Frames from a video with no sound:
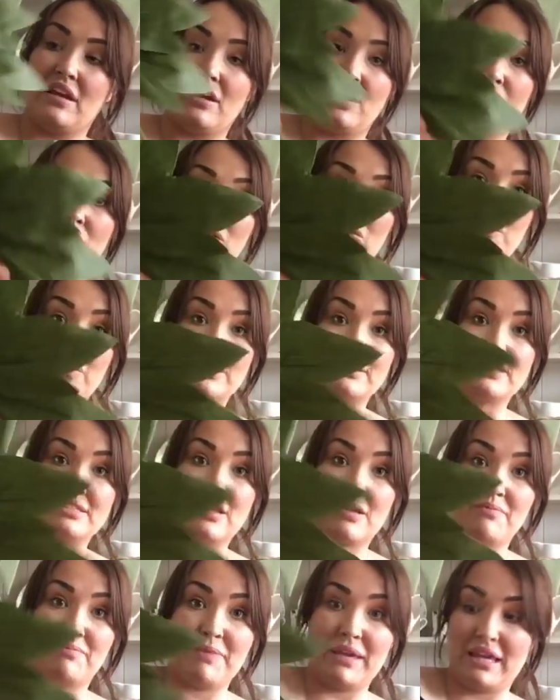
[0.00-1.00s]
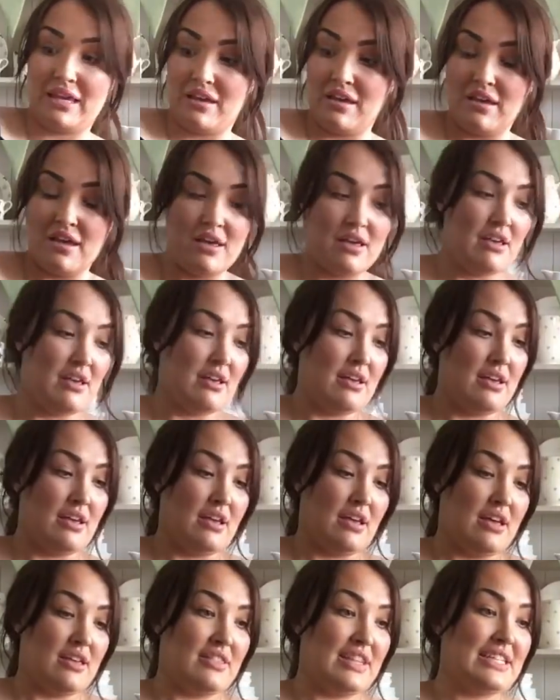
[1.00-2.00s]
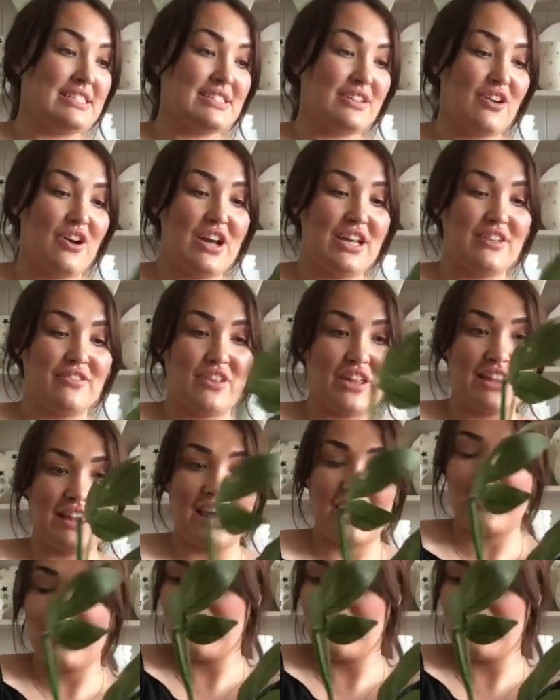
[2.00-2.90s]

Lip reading: long ones, like big. These are kind of like that.